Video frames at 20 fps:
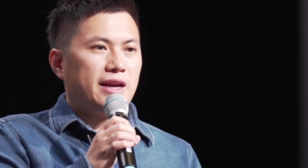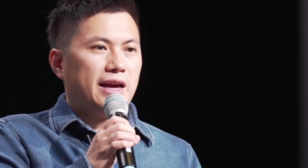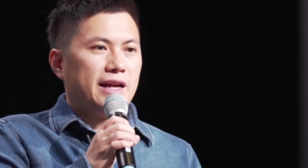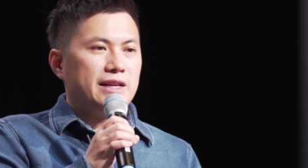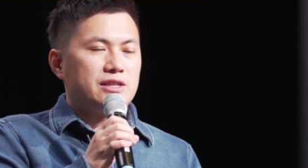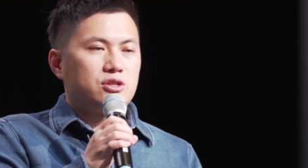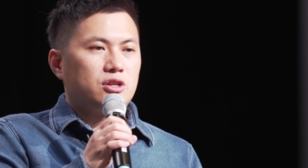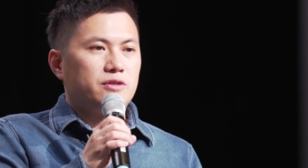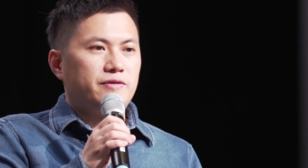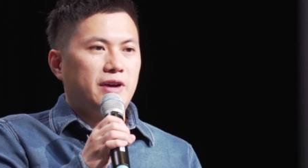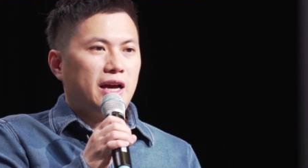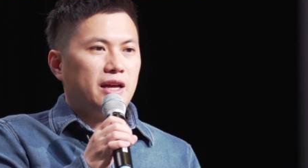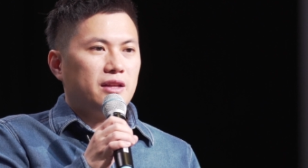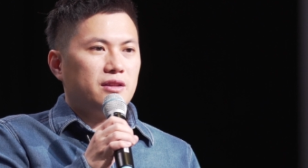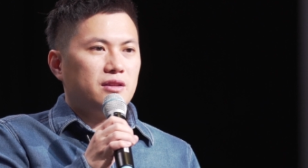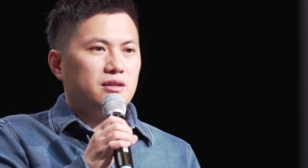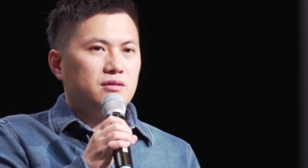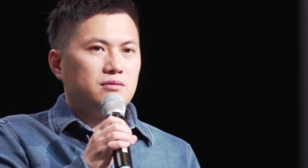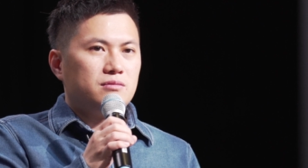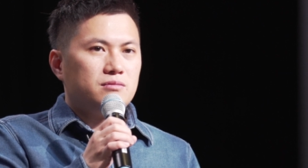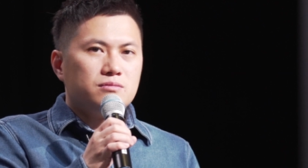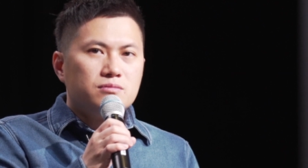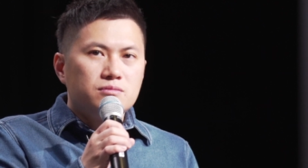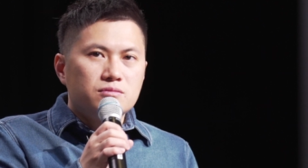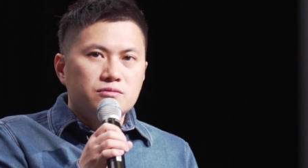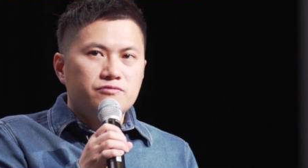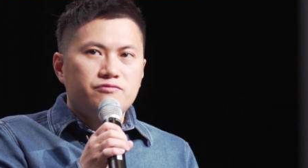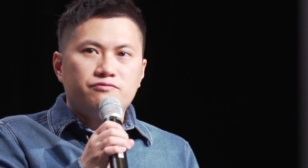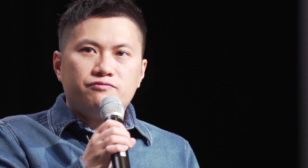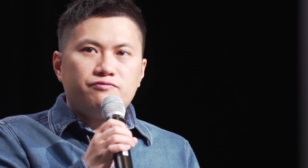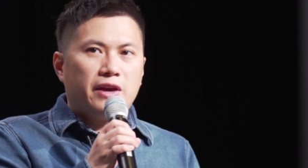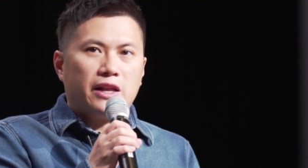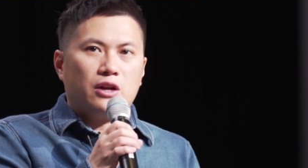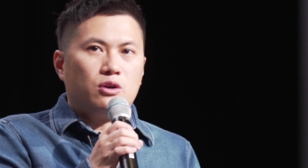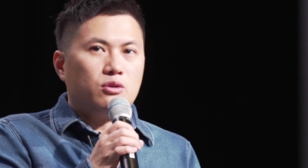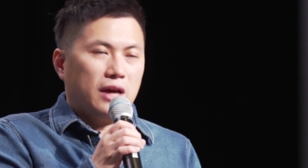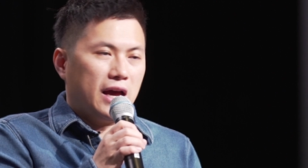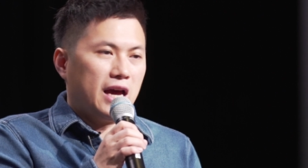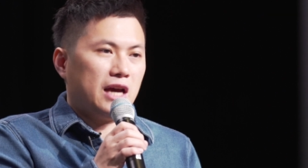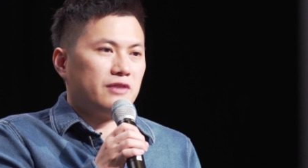And so that they
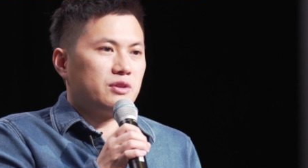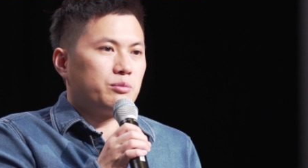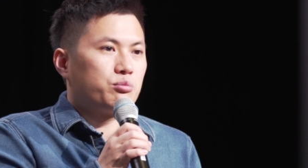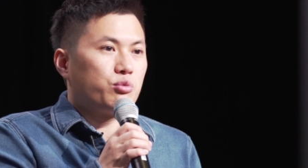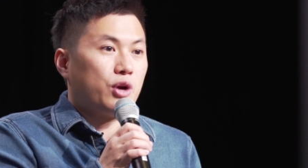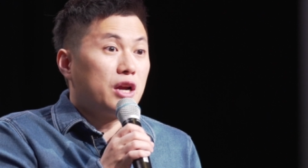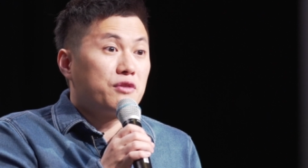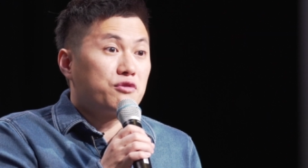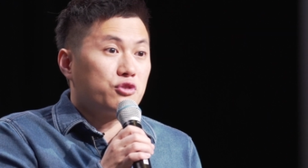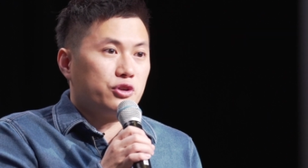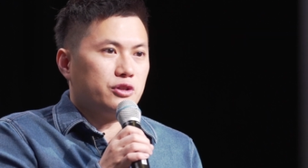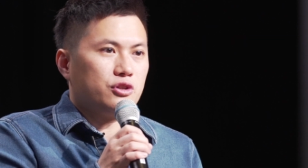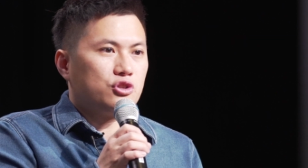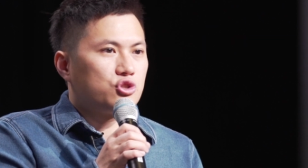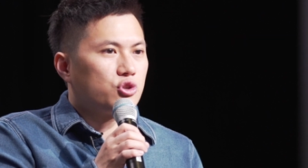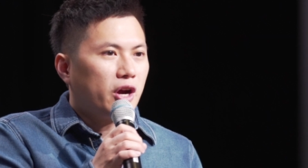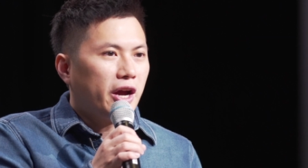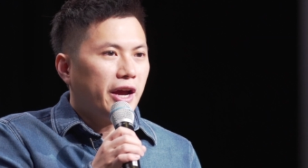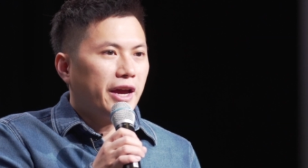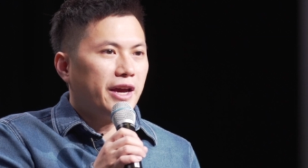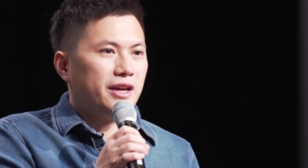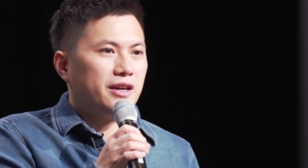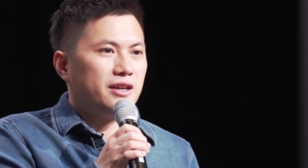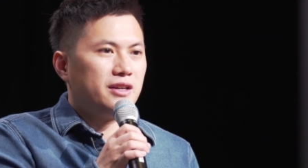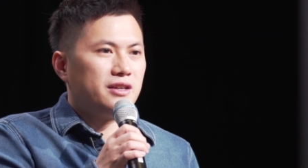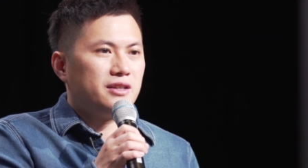don't have the bravery to try.